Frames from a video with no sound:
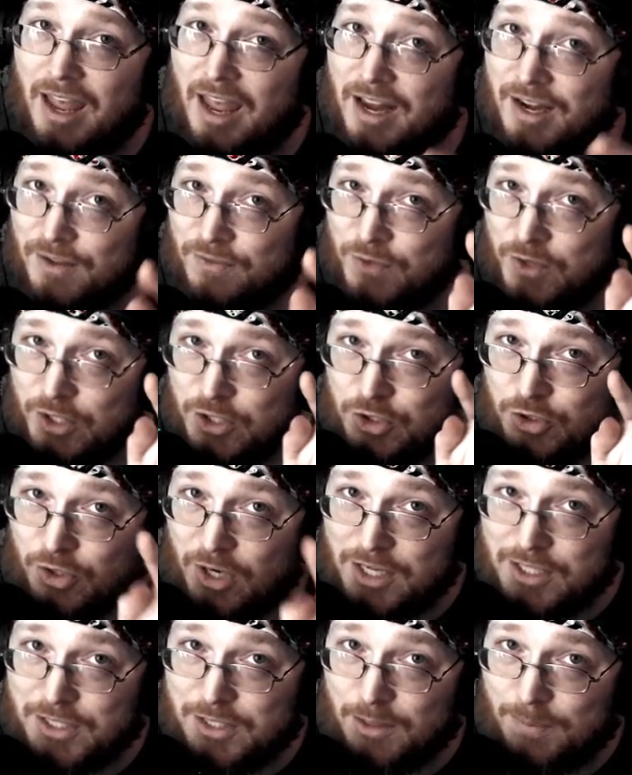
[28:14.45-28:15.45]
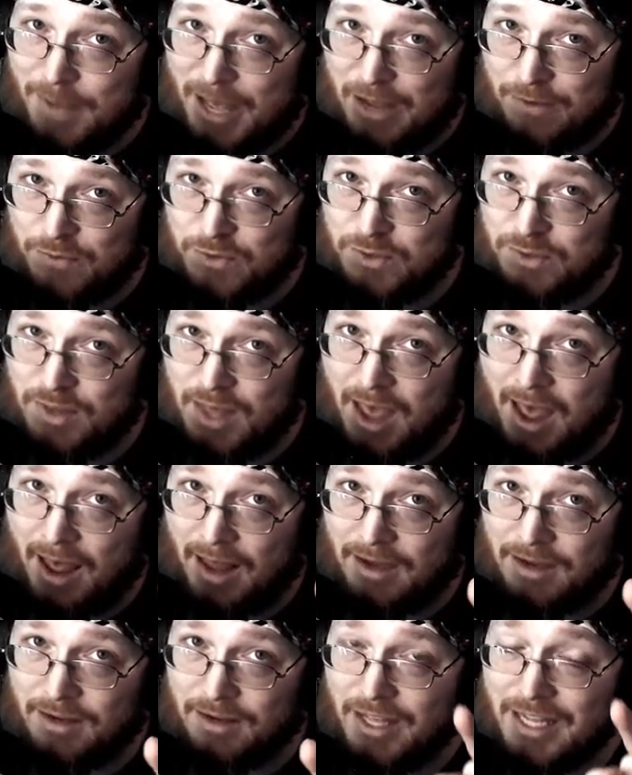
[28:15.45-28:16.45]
And if you trust them after that,